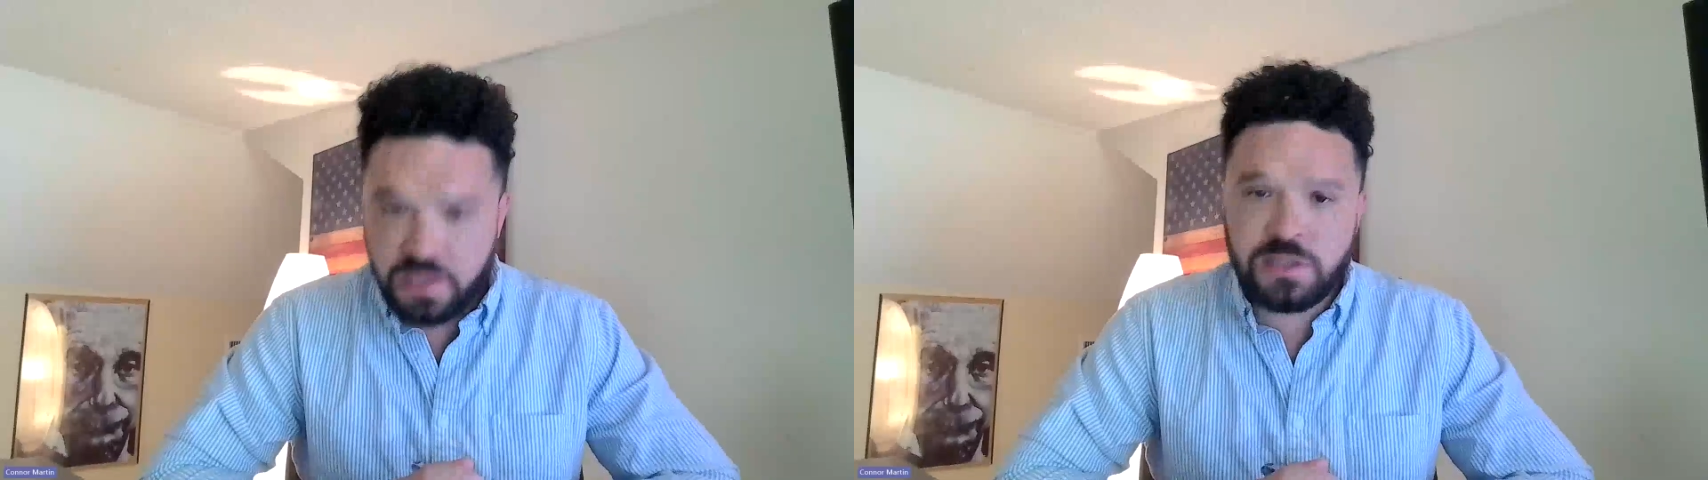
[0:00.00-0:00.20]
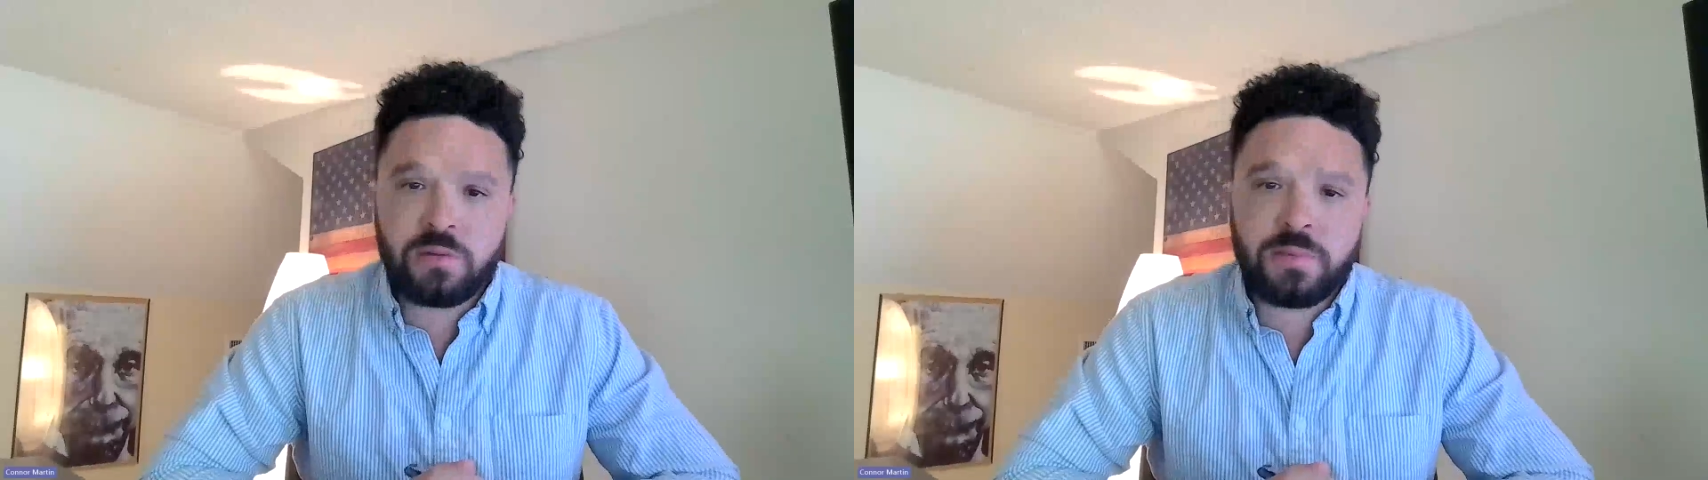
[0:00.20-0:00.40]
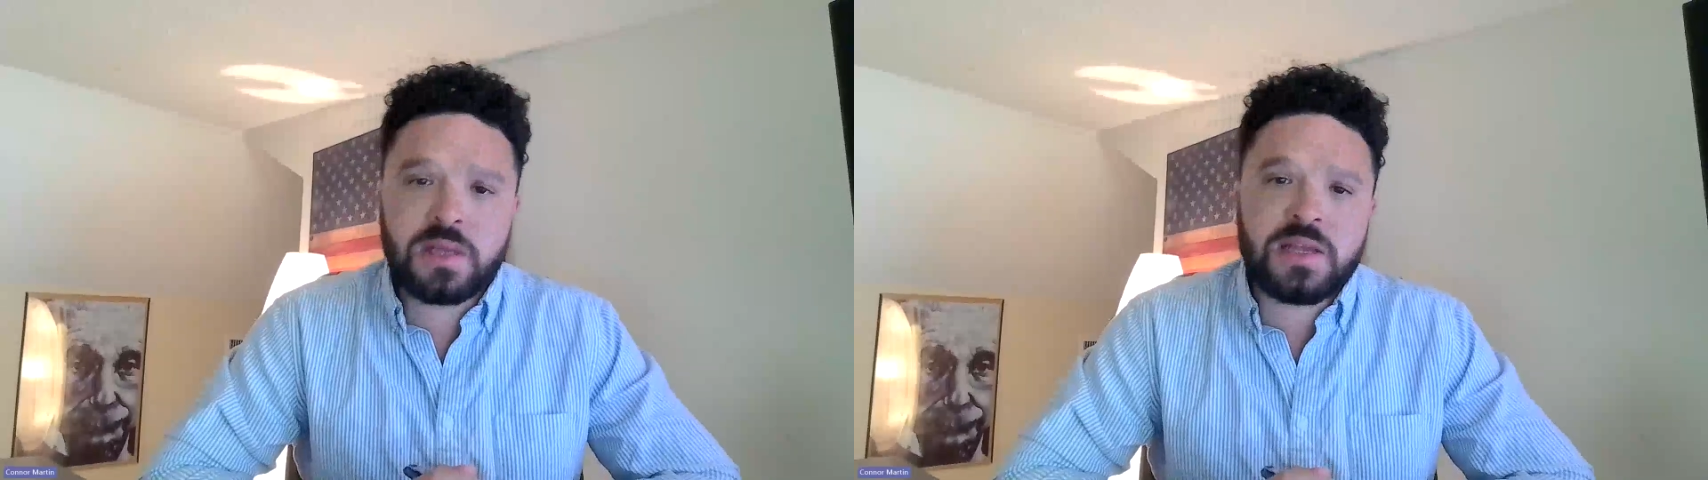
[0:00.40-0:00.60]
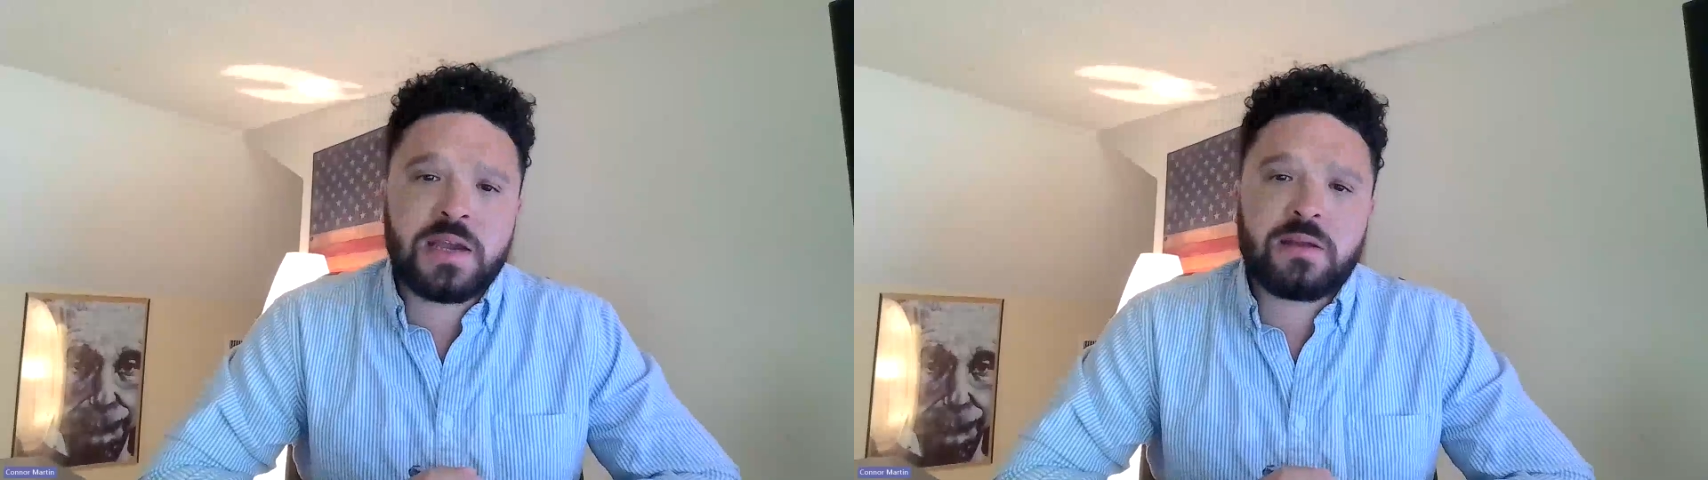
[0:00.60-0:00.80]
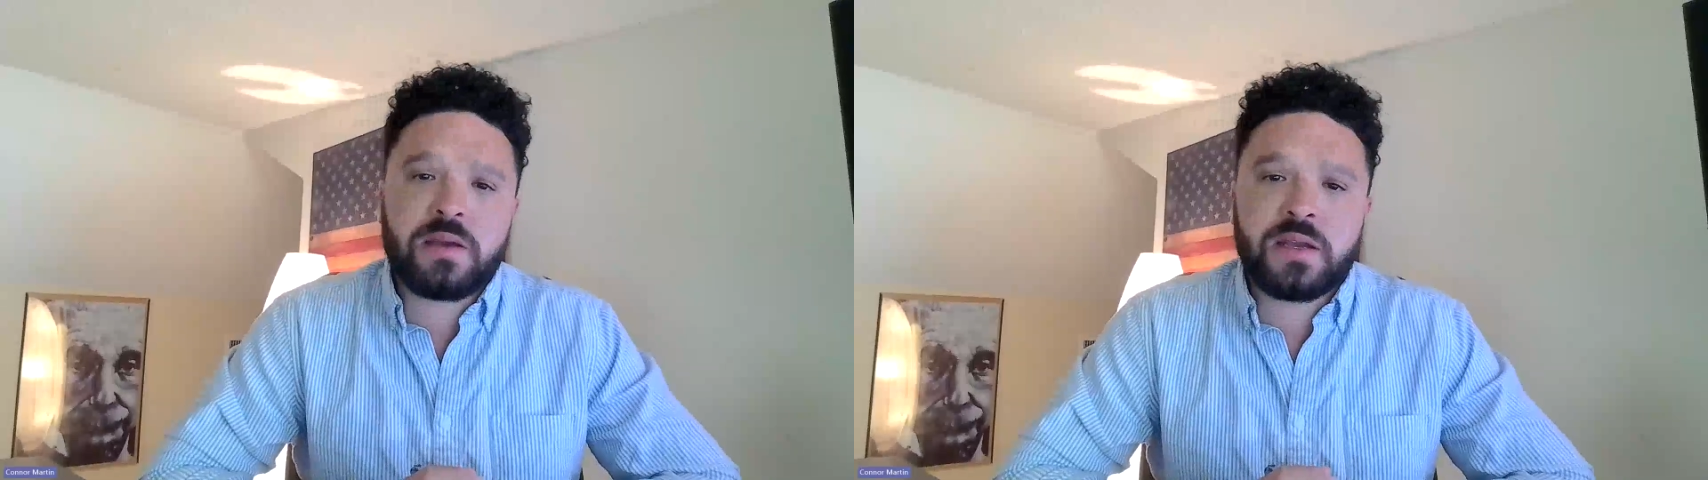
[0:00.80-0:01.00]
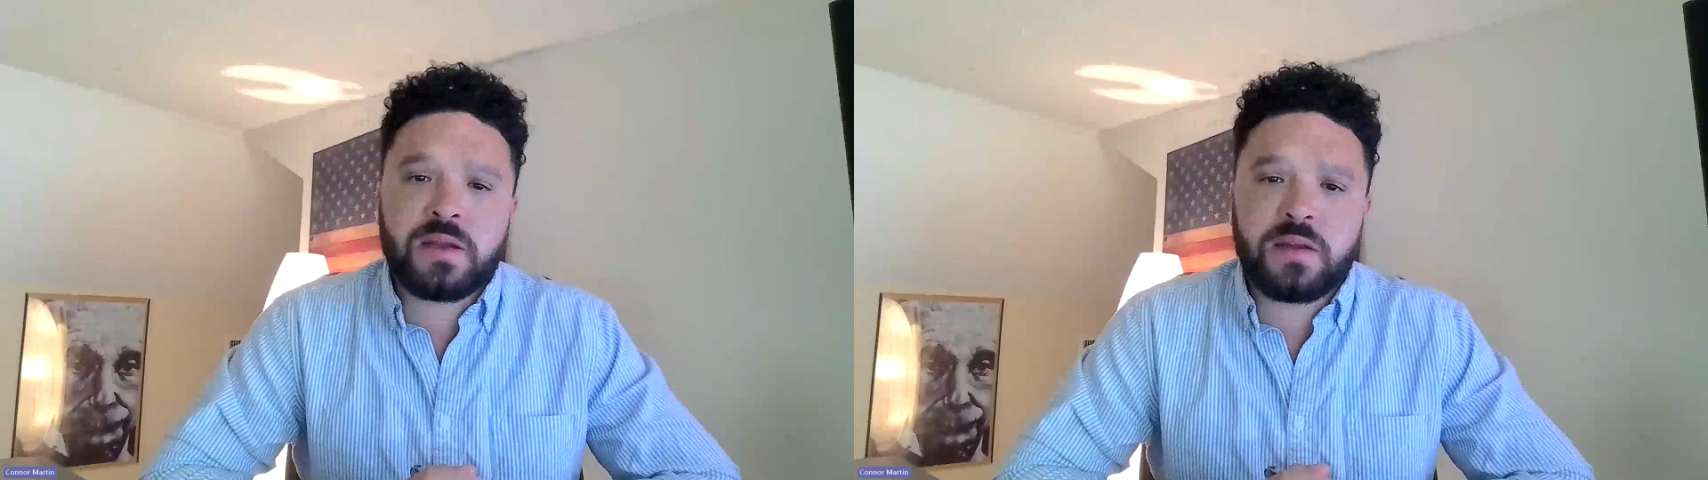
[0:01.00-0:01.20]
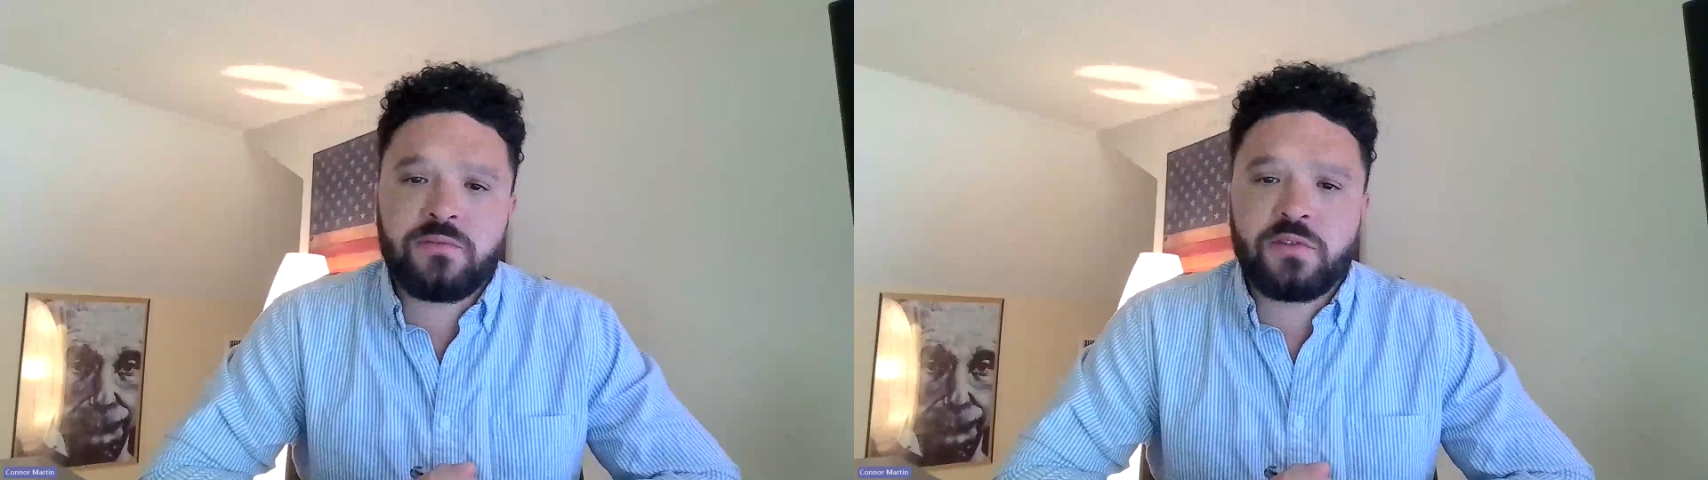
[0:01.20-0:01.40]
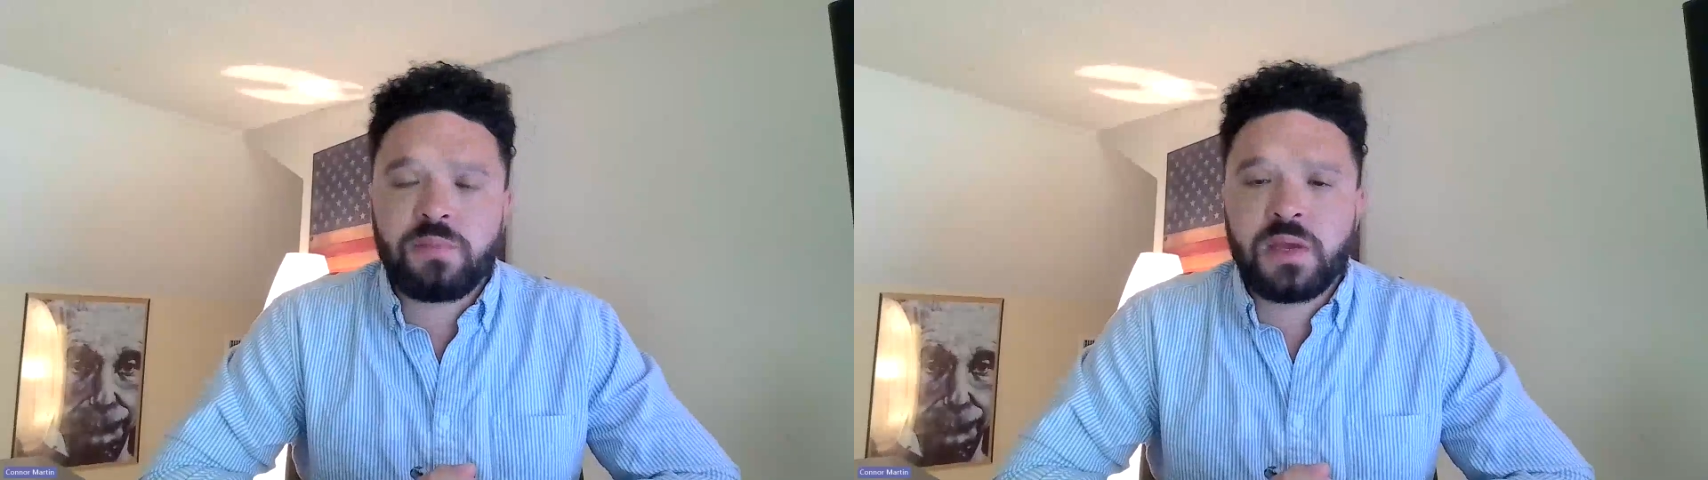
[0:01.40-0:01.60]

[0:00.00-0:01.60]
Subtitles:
to answer about that in a few